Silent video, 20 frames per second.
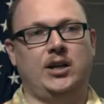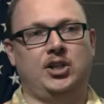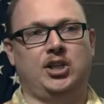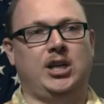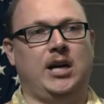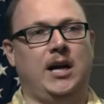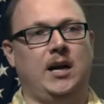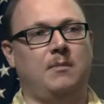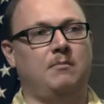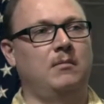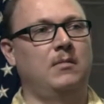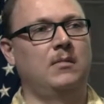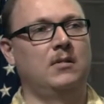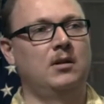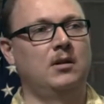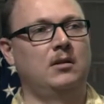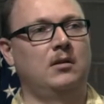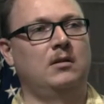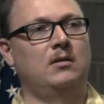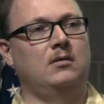sham.
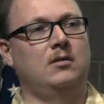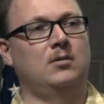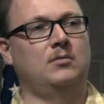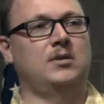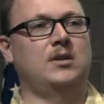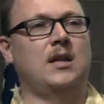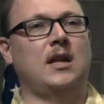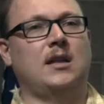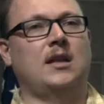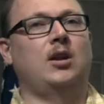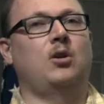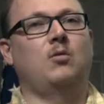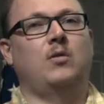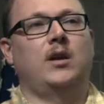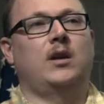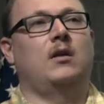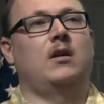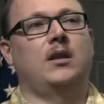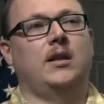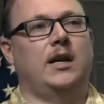There was nothing going
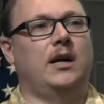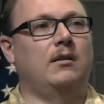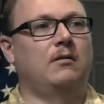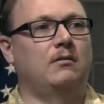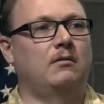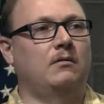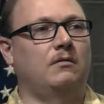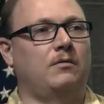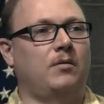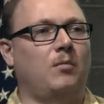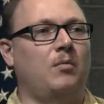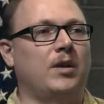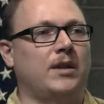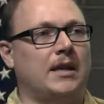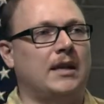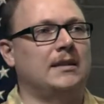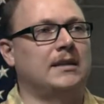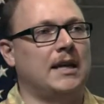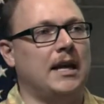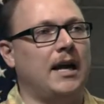on there from what they
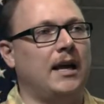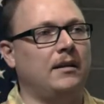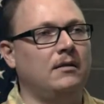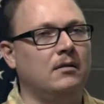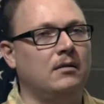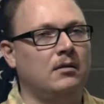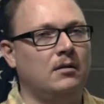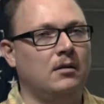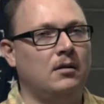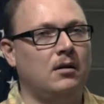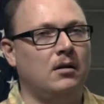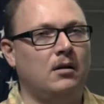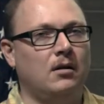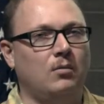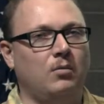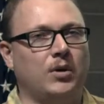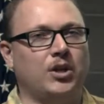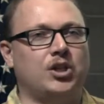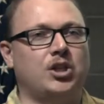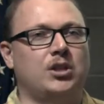say,
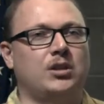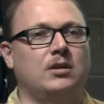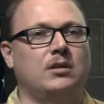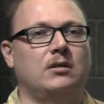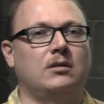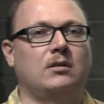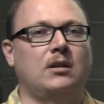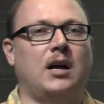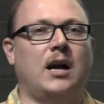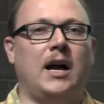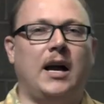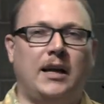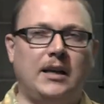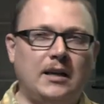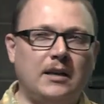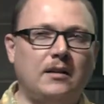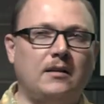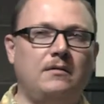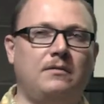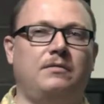which kind
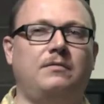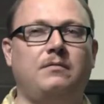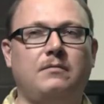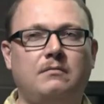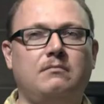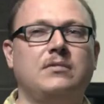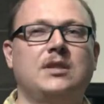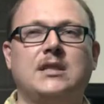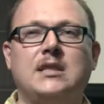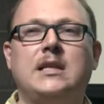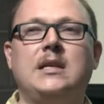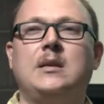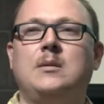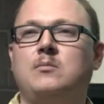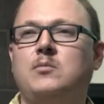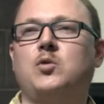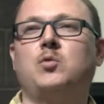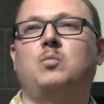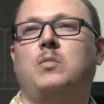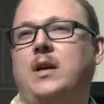of
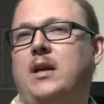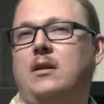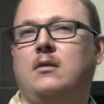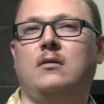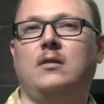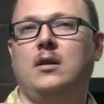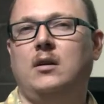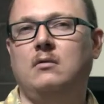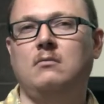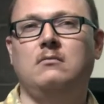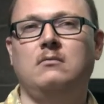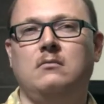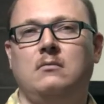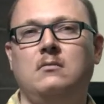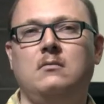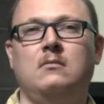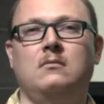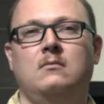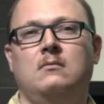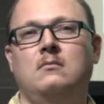seems weird,
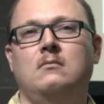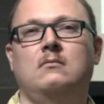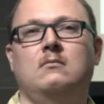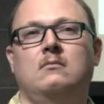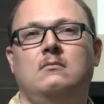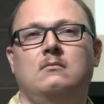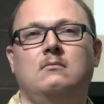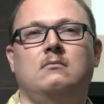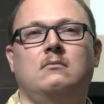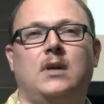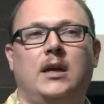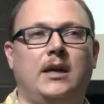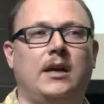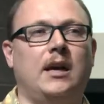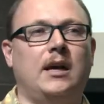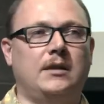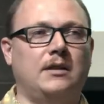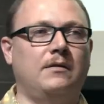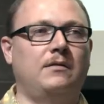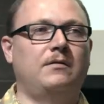like
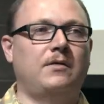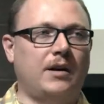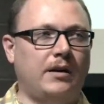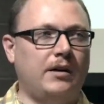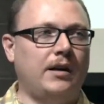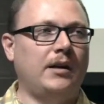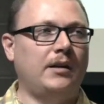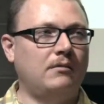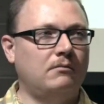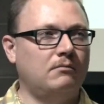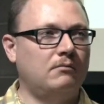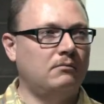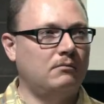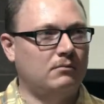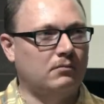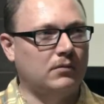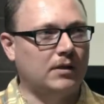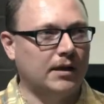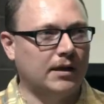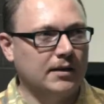at the very
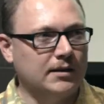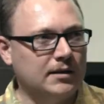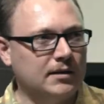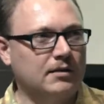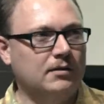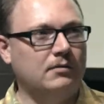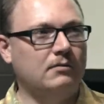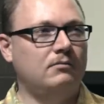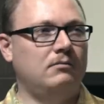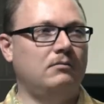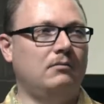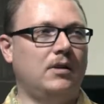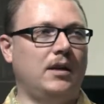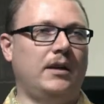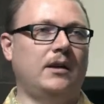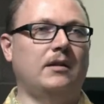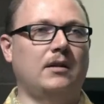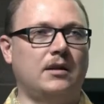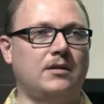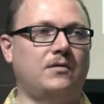least.
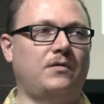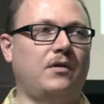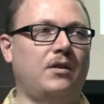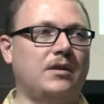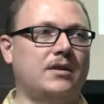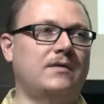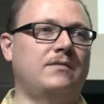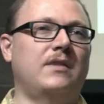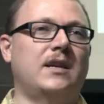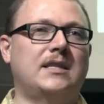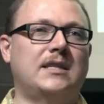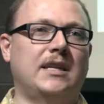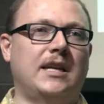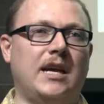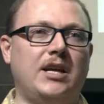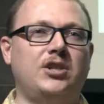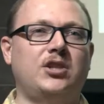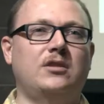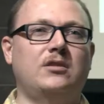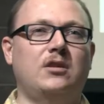Like as far as
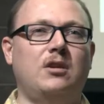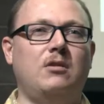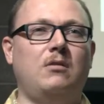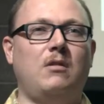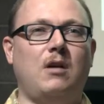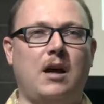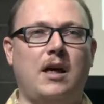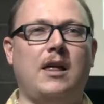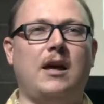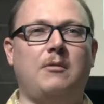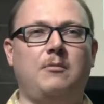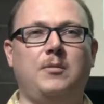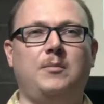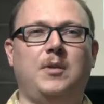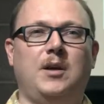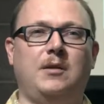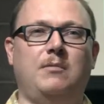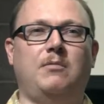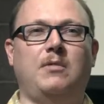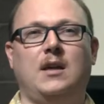investigations go, I, that would be
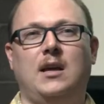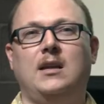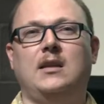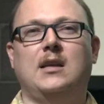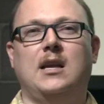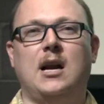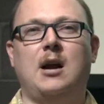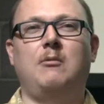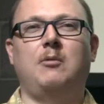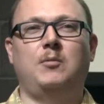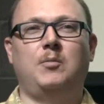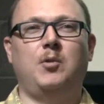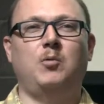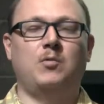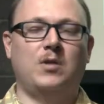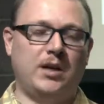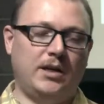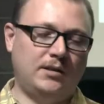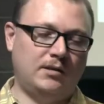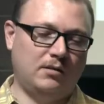a thing that I would be
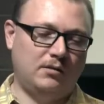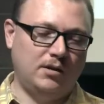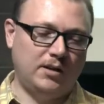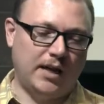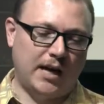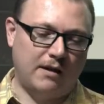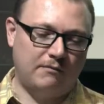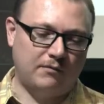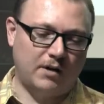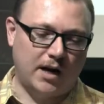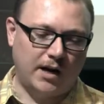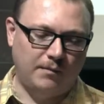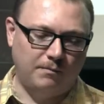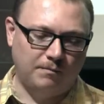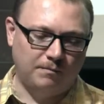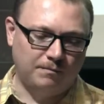wanting to look at, right?